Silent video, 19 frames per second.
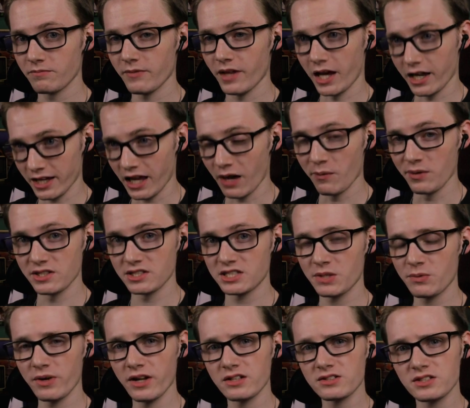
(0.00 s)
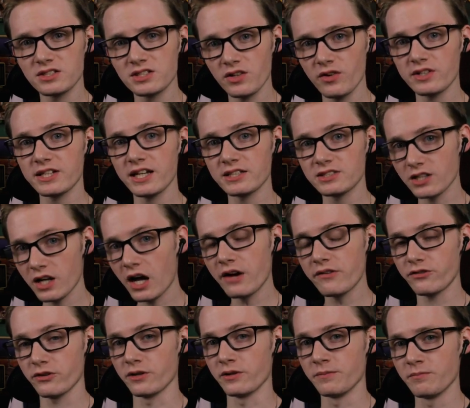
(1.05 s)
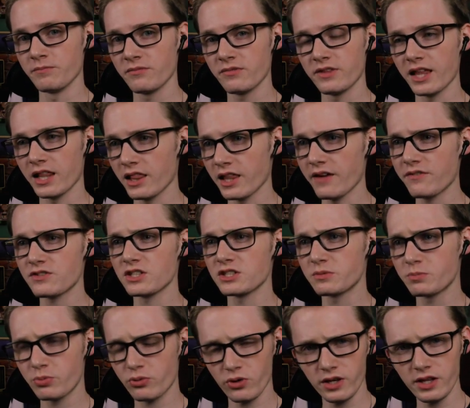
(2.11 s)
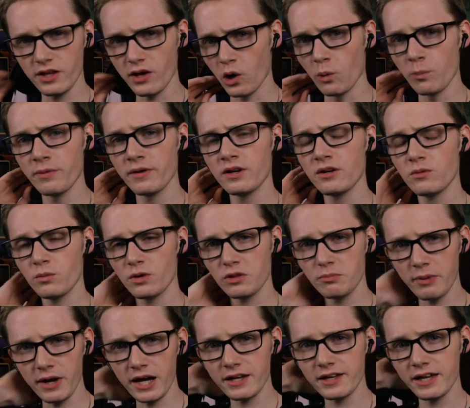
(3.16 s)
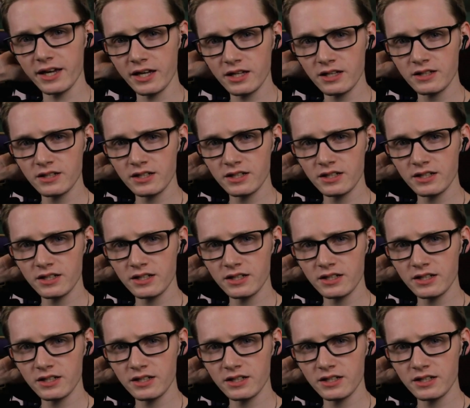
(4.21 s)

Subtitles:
I can't wait to see what else the series has to offer. They left us pretty open with Bakke.